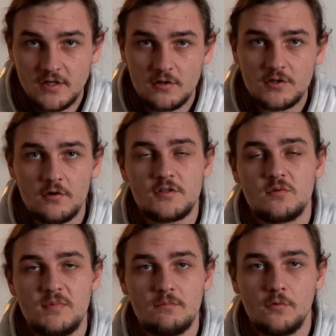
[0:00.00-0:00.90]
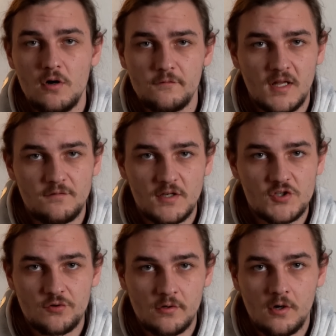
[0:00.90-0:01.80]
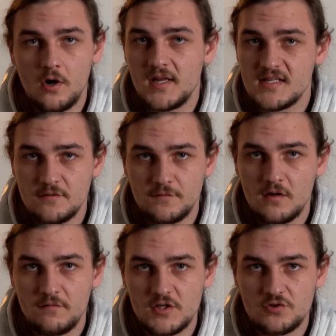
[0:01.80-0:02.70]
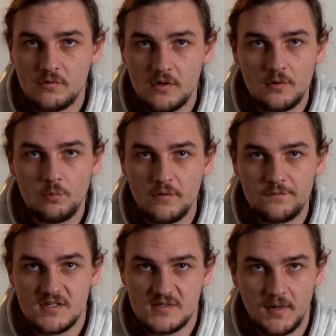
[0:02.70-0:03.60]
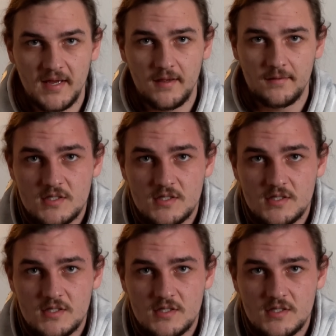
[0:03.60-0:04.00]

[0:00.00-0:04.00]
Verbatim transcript: You're not going to be more of an adventurer or less of an adventurer with this bike.